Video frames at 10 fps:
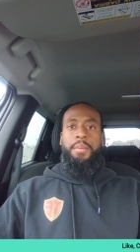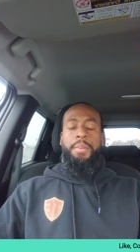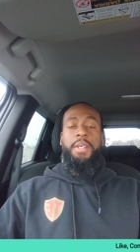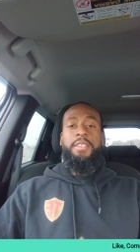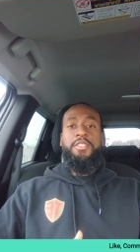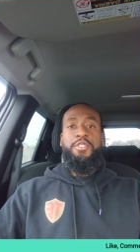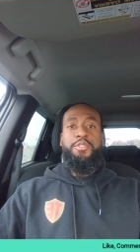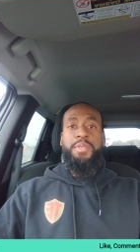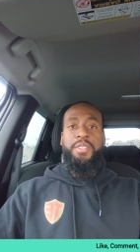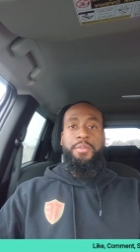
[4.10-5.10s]
Peace, this
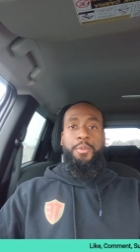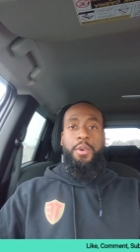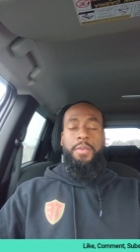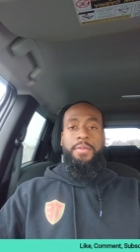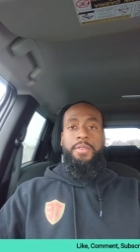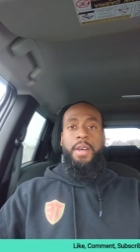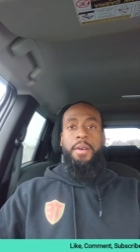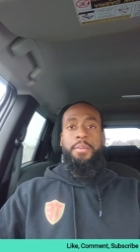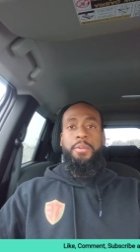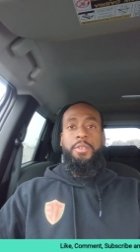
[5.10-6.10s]
is Mr. Moore from
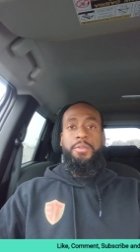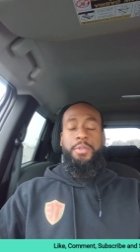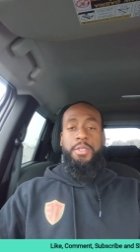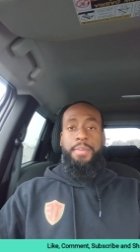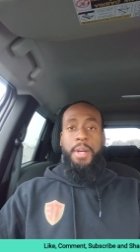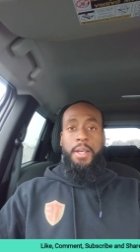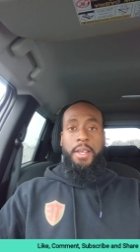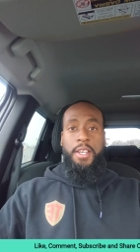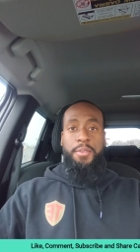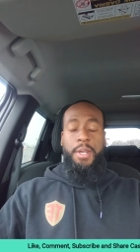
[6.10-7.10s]
Trvlpreneur Sports
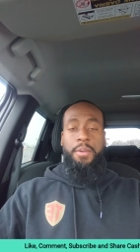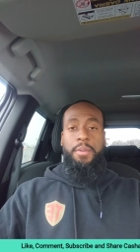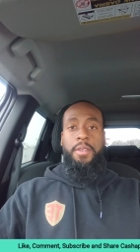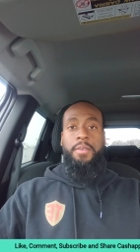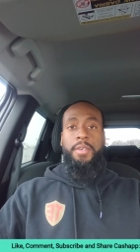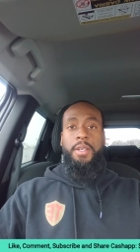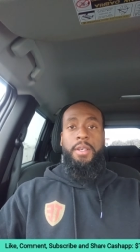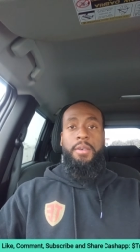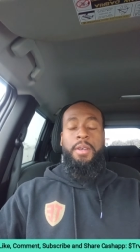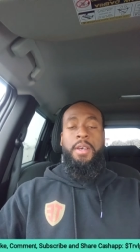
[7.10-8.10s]
Podcast back with another
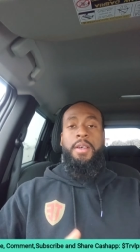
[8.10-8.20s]
video.